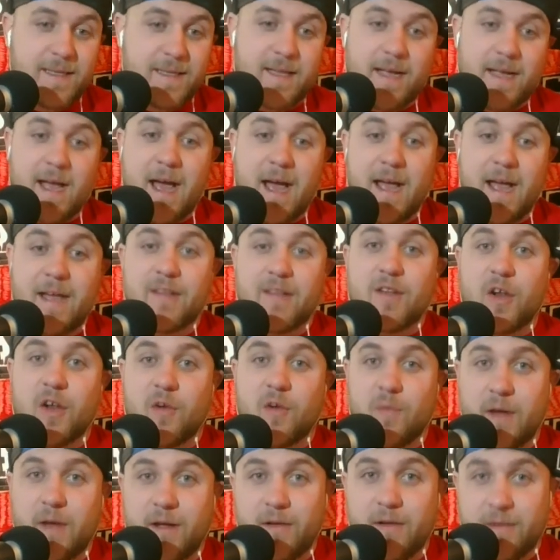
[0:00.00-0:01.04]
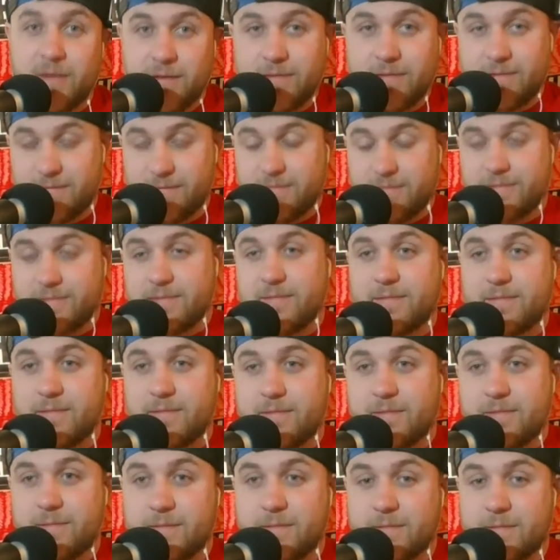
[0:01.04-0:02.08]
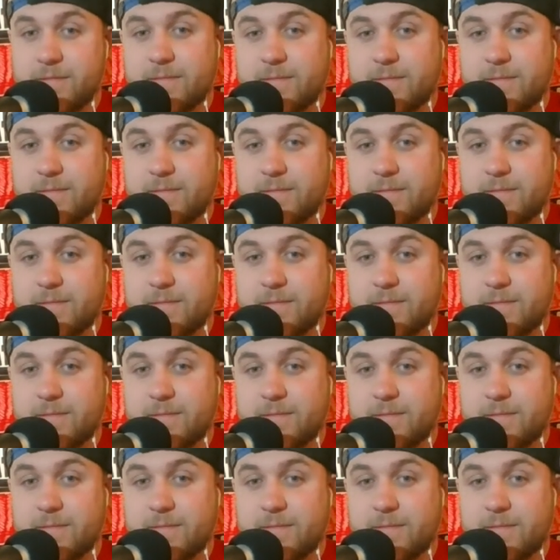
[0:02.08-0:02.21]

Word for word: The guy is unreal. I kind